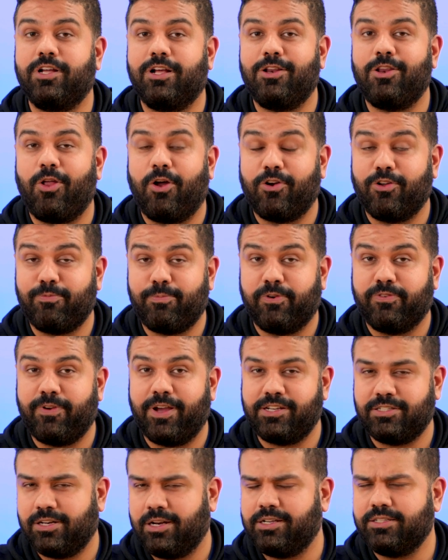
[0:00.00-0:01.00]
a lot of
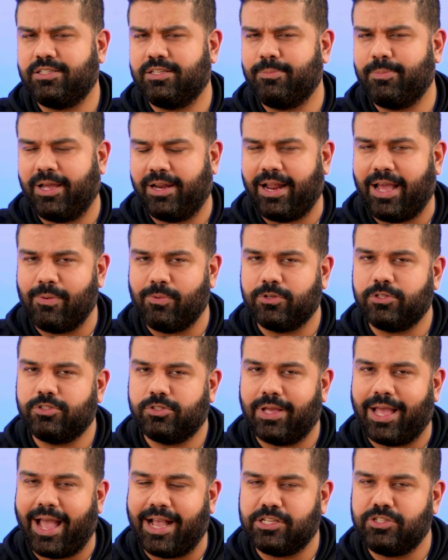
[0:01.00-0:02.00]
professionalism, and I was
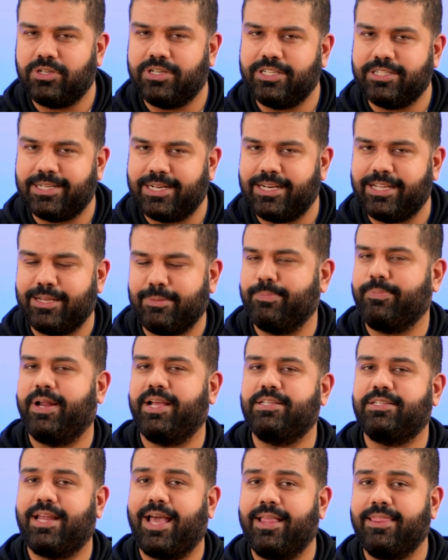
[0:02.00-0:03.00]
actually really
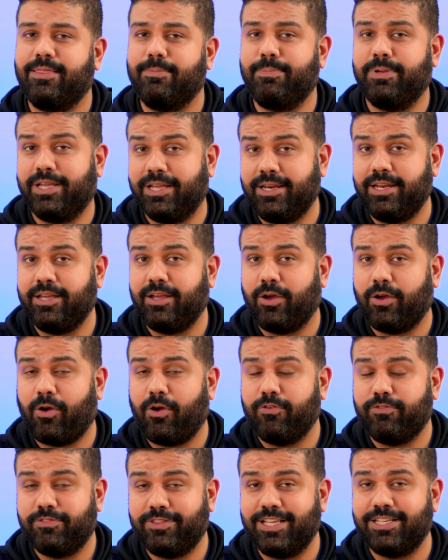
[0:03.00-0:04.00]
impressed at the beginning
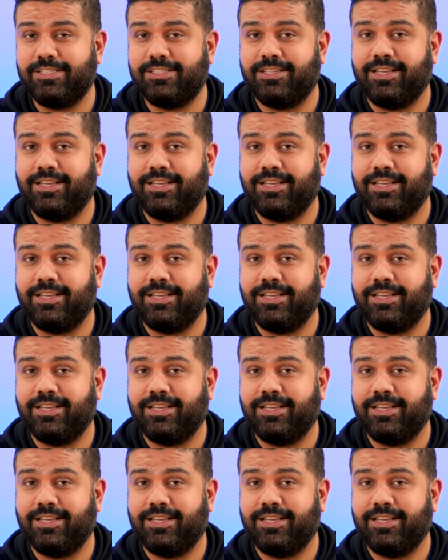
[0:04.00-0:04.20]
of this